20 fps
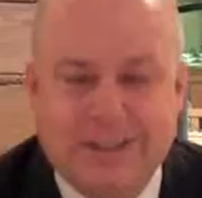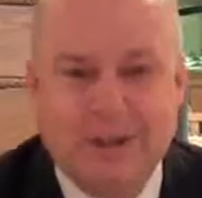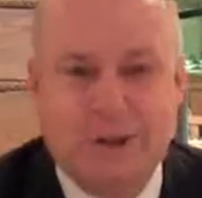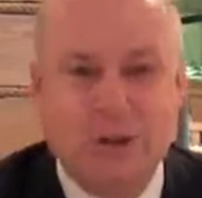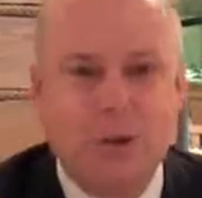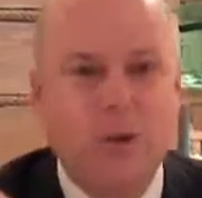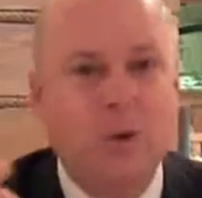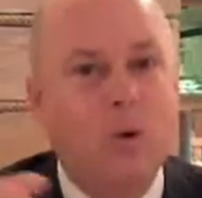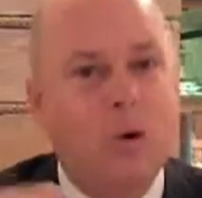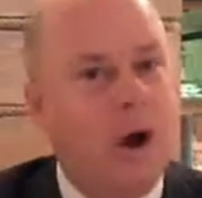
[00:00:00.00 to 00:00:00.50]

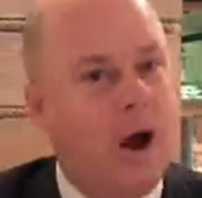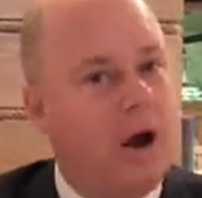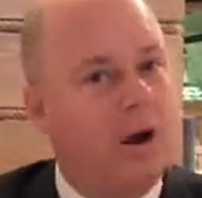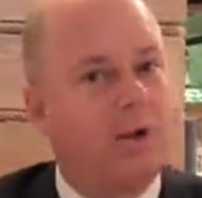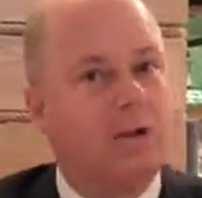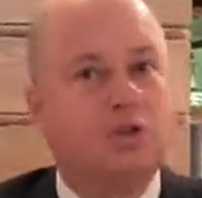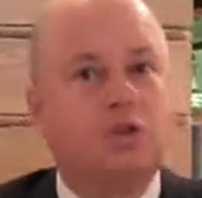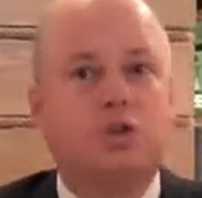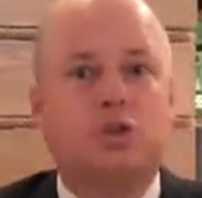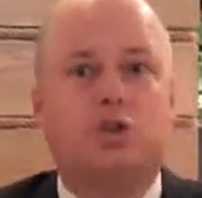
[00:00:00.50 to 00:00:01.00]
you are
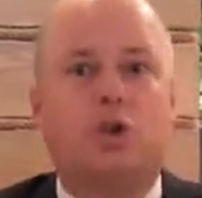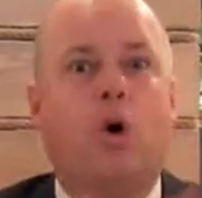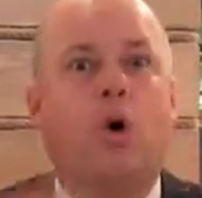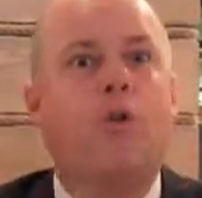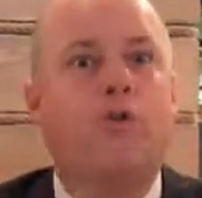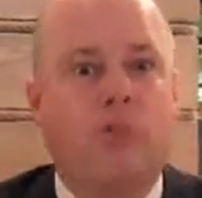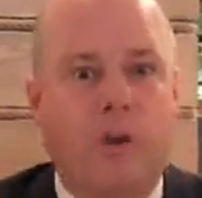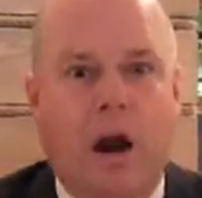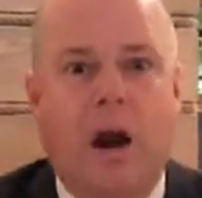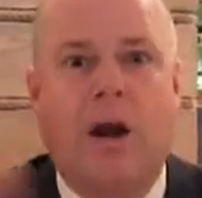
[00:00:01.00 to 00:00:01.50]
so
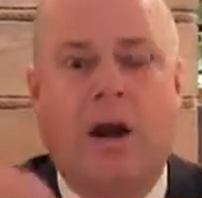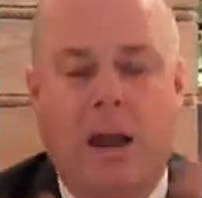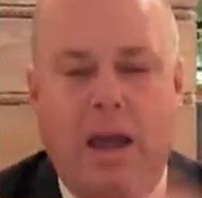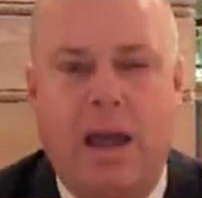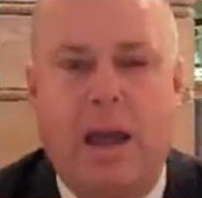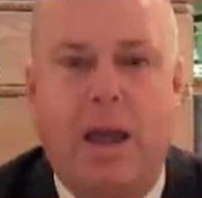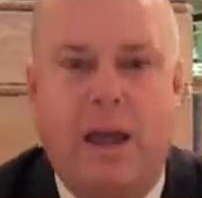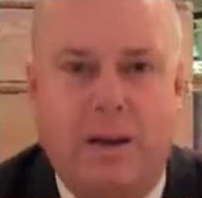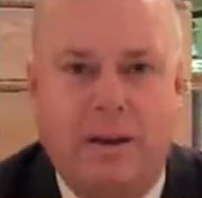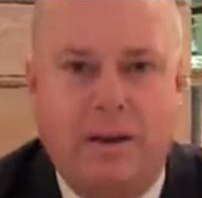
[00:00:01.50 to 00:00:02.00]
far
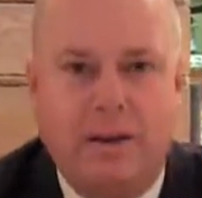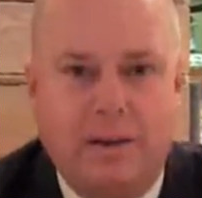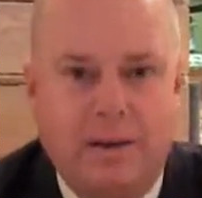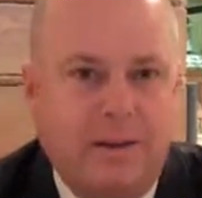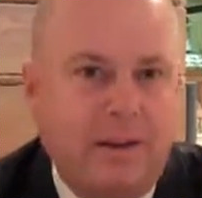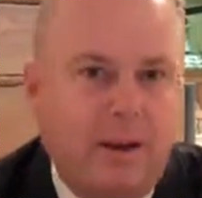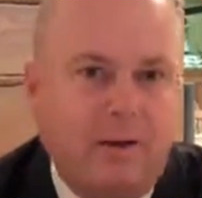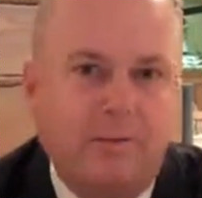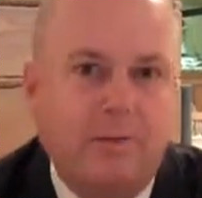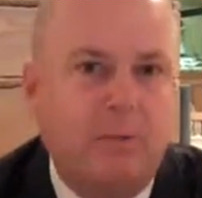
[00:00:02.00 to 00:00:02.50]
ahead
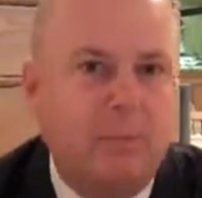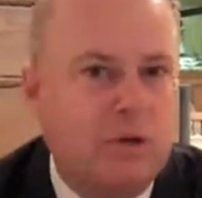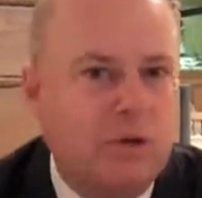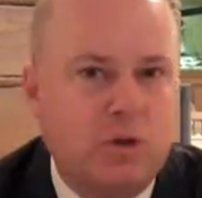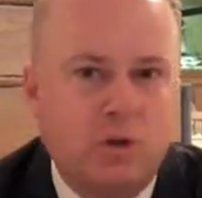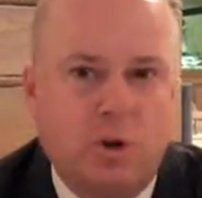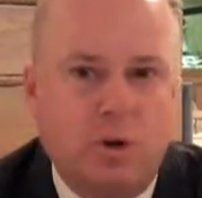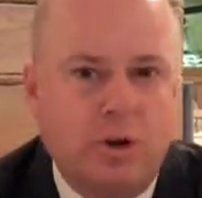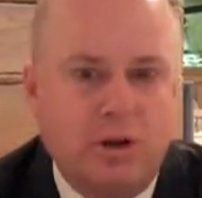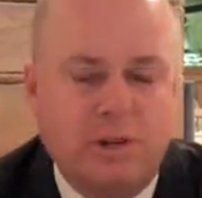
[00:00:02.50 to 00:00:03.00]
of the
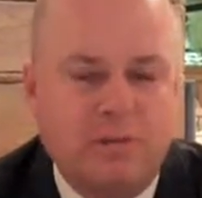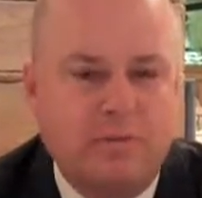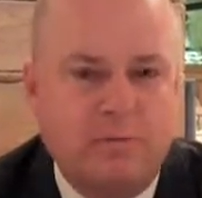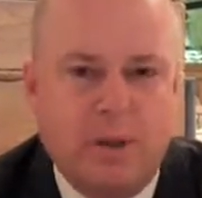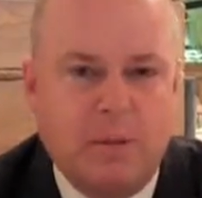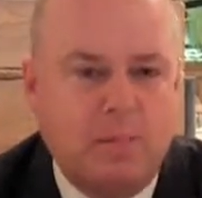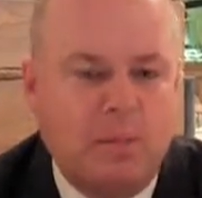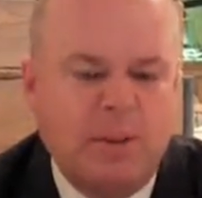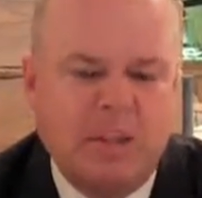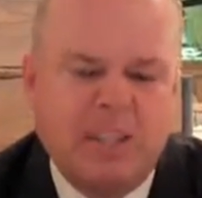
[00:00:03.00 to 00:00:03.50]
majority of
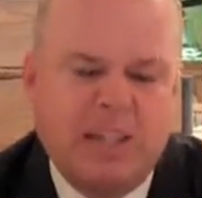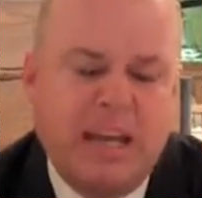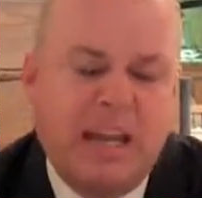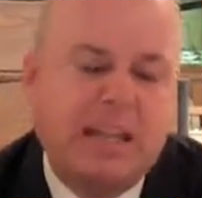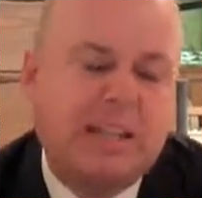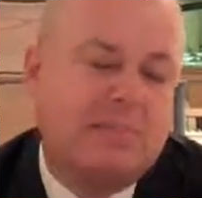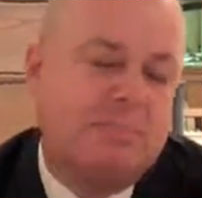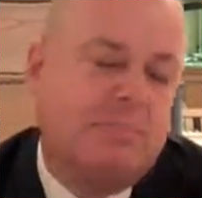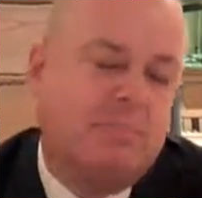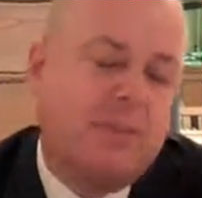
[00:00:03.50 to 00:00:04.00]
people. It
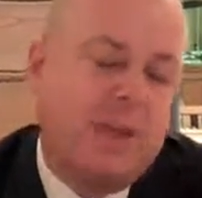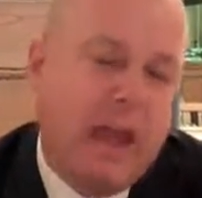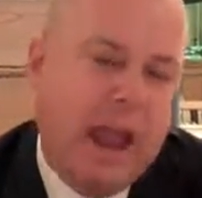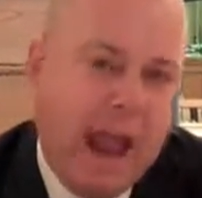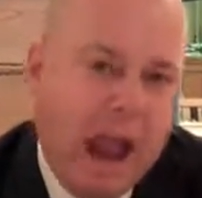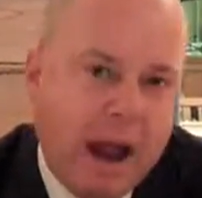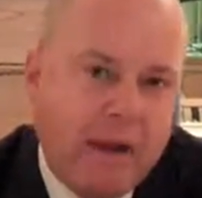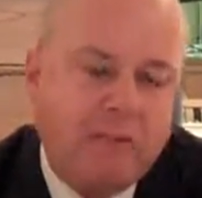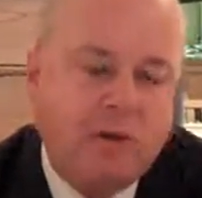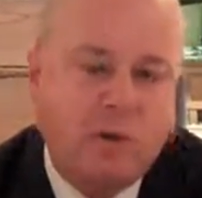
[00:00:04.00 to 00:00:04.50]
takes the
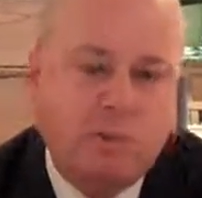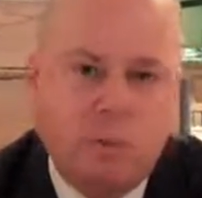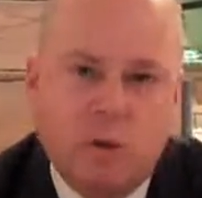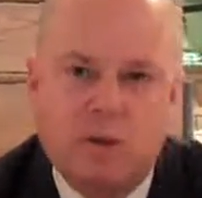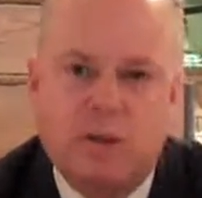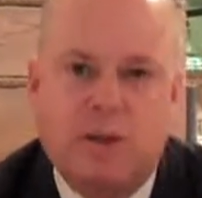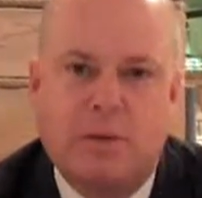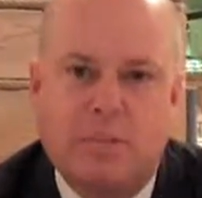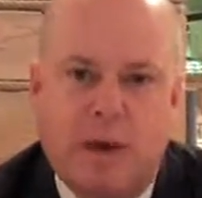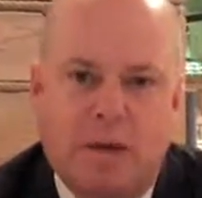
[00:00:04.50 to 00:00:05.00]
average
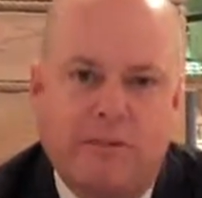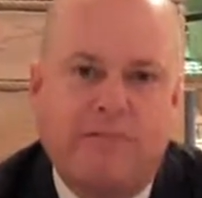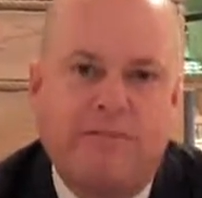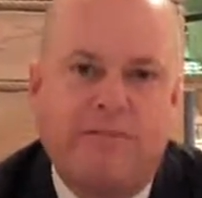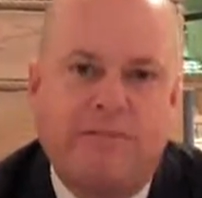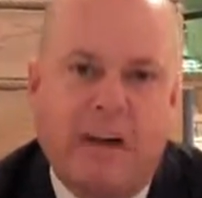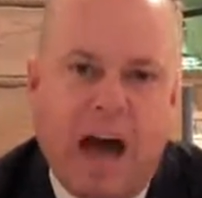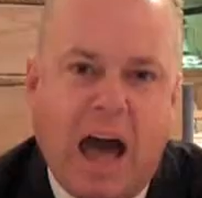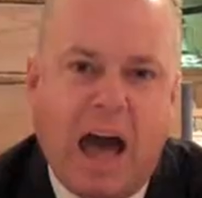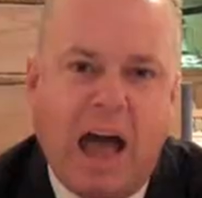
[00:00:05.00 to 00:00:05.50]
person about
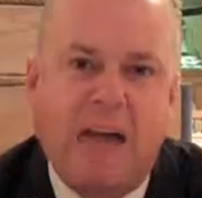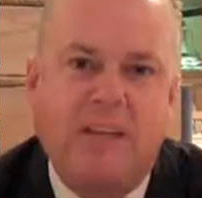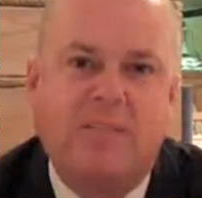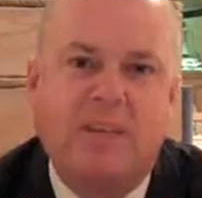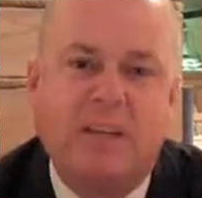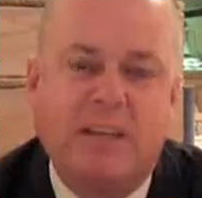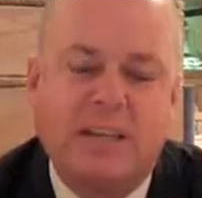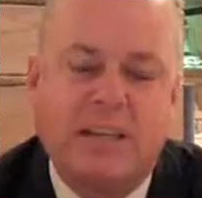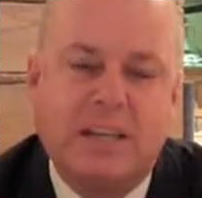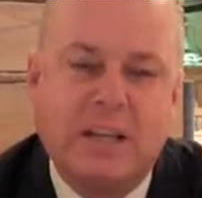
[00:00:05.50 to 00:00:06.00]
5
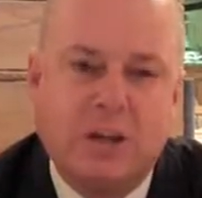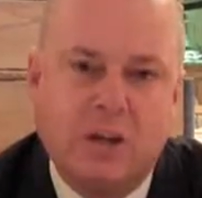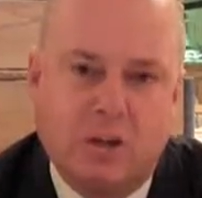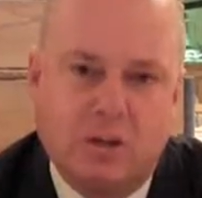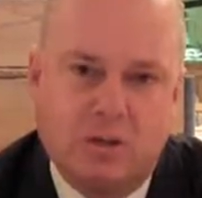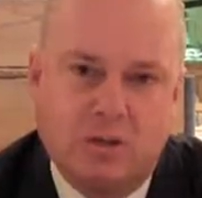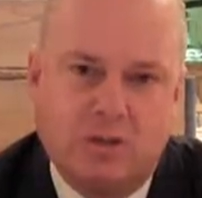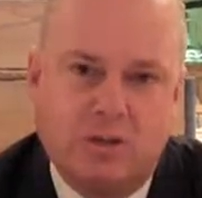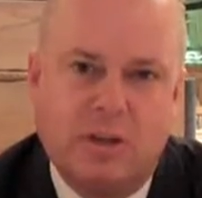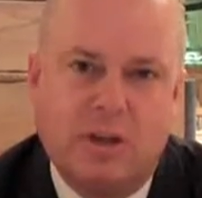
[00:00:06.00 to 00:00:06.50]

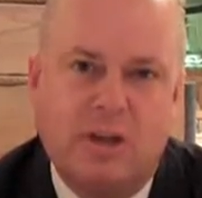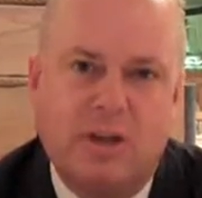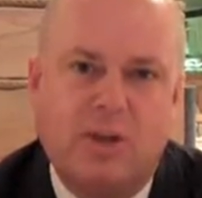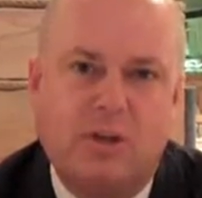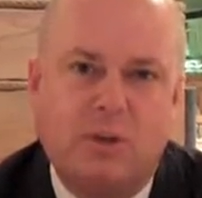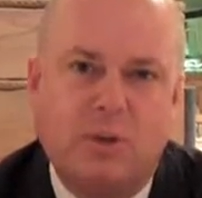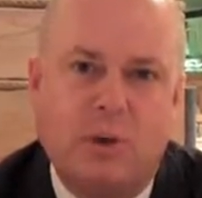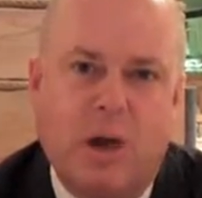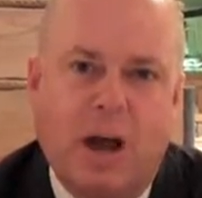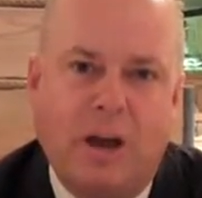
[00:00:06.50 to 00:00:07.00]
years
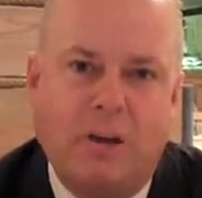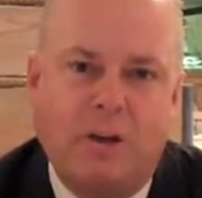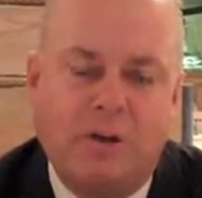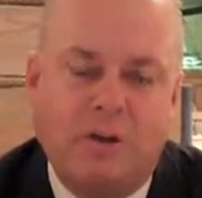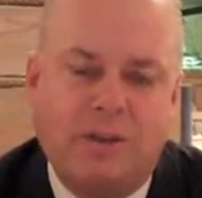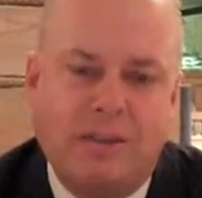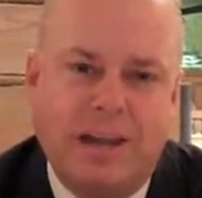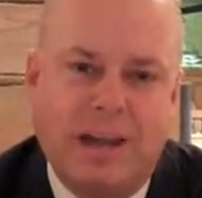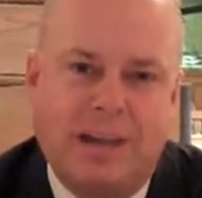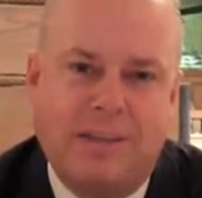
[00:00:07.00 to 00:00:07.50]
to
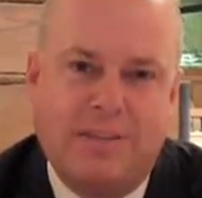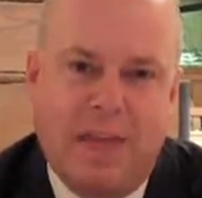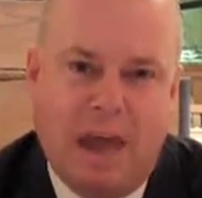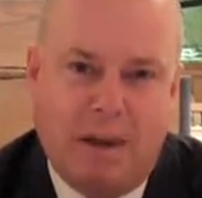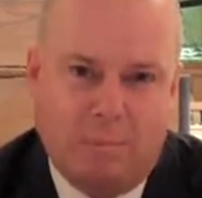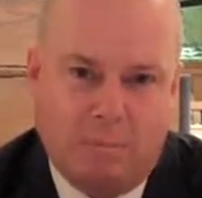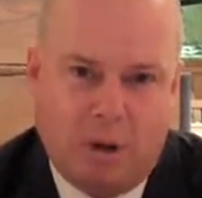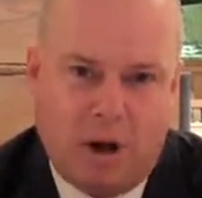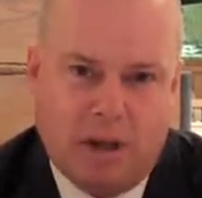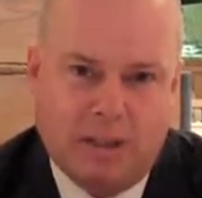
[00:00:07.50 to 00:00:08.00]
understand
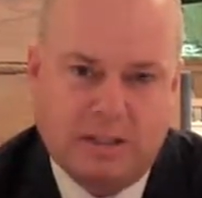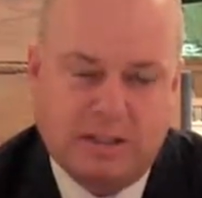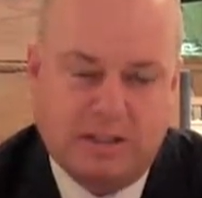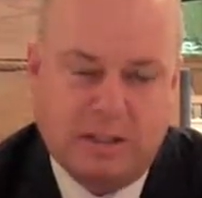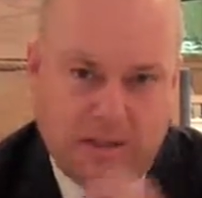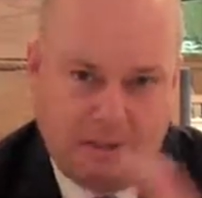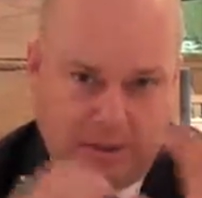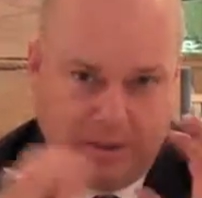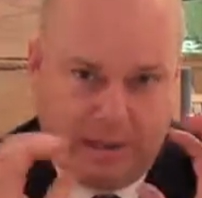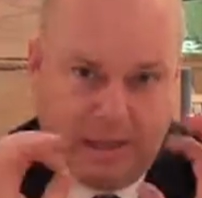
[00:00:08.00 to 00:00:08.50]

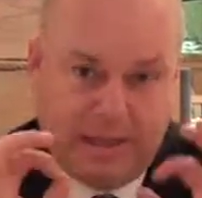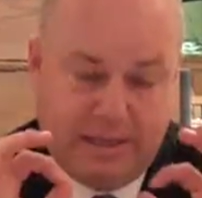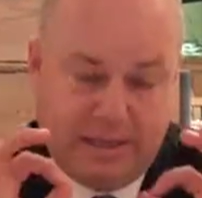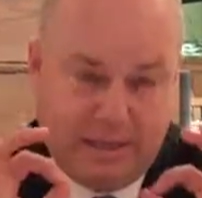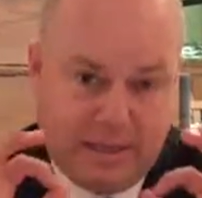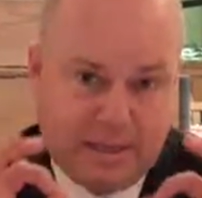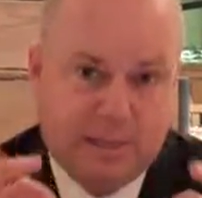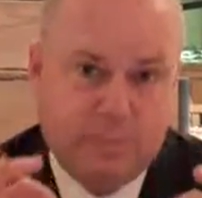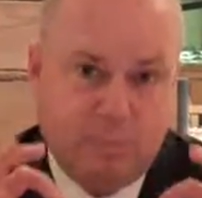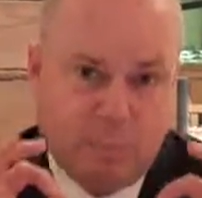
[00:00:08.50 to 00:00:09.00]

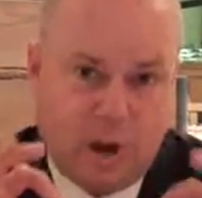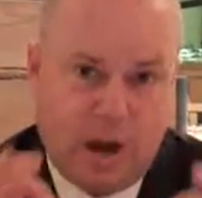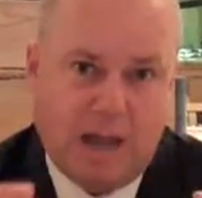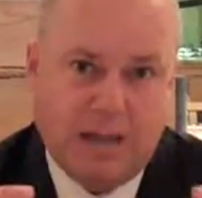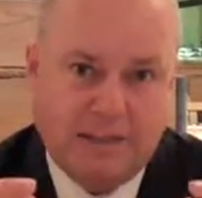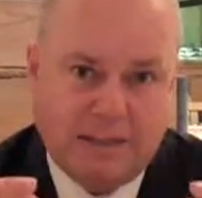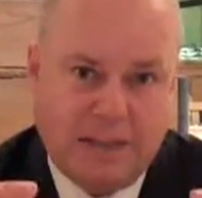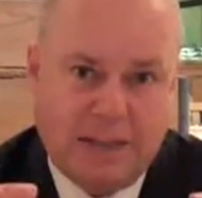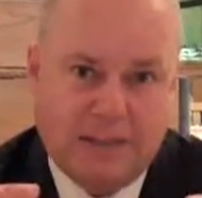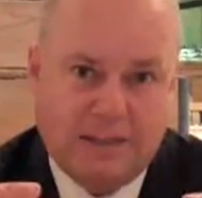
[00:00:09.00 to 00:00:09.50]
this
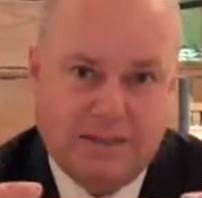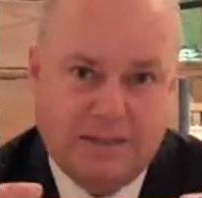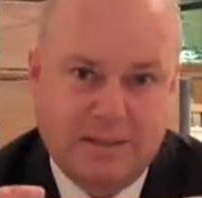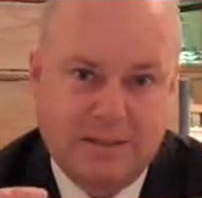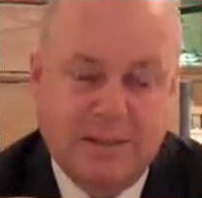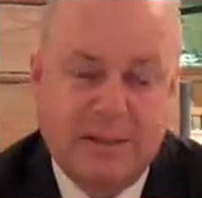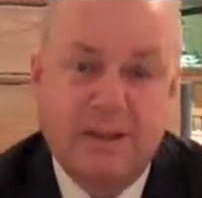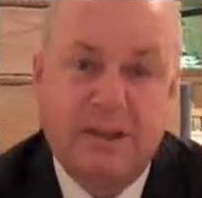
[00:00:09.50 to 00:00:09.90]
process.